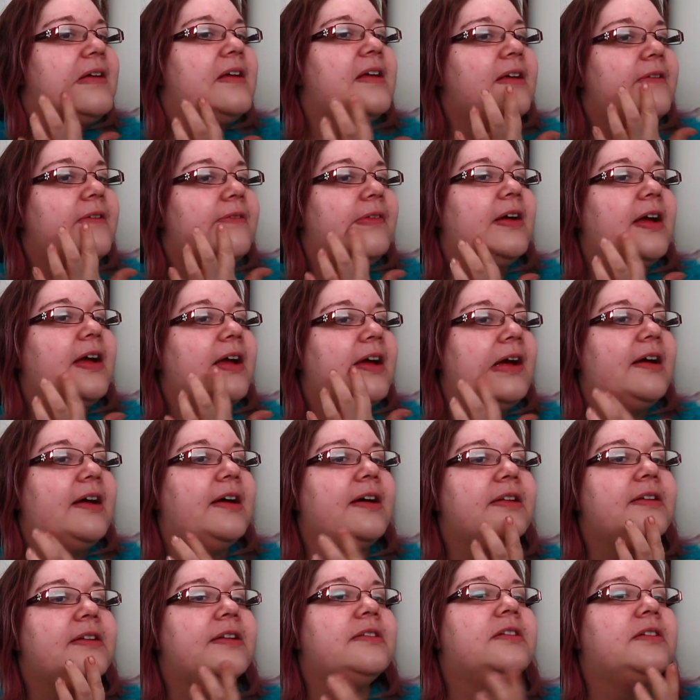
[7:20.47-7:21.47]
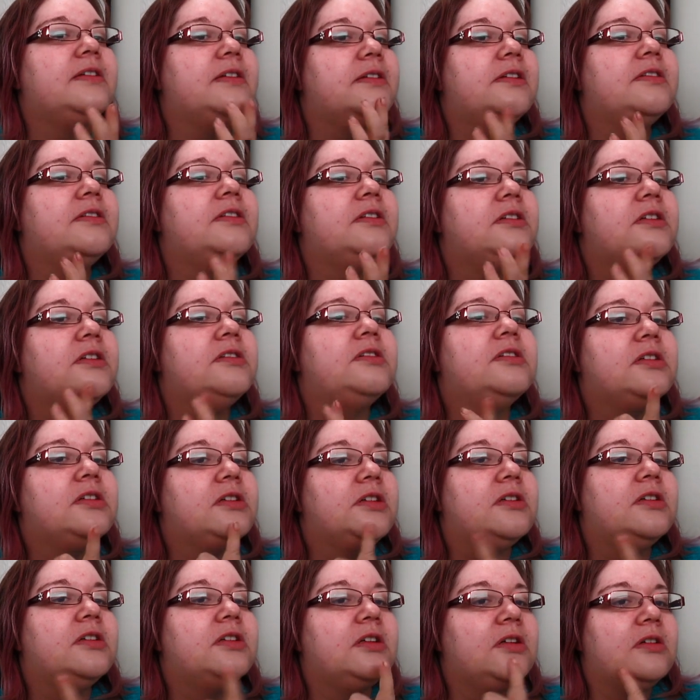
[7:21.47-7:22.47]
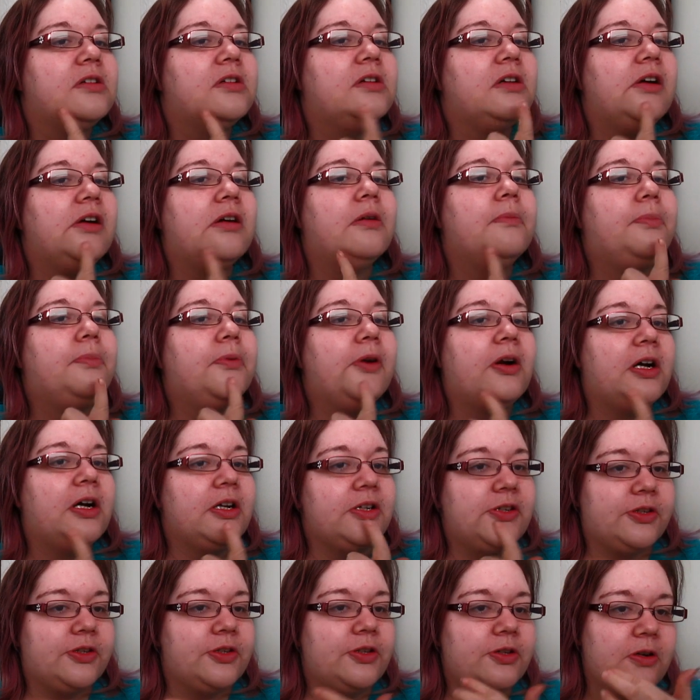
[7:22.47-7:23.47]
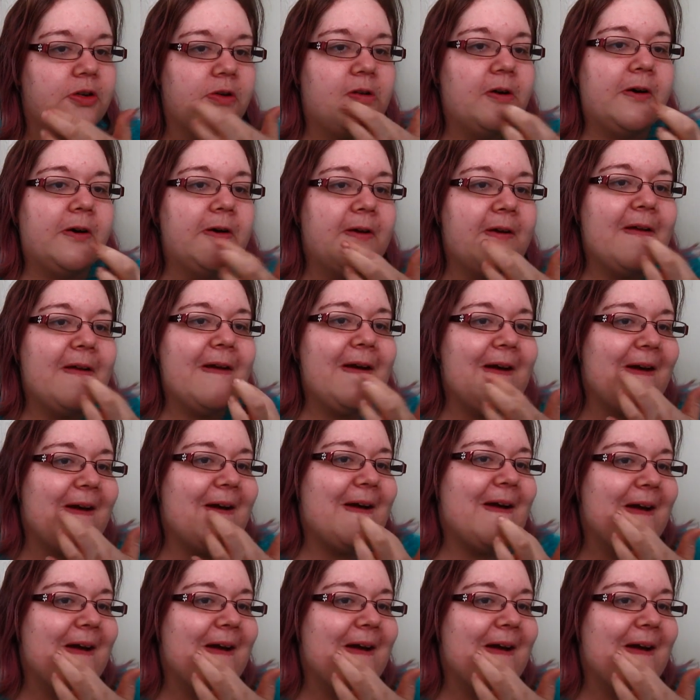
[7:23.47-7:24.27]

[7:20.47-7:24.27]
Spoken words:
if I had a brush on.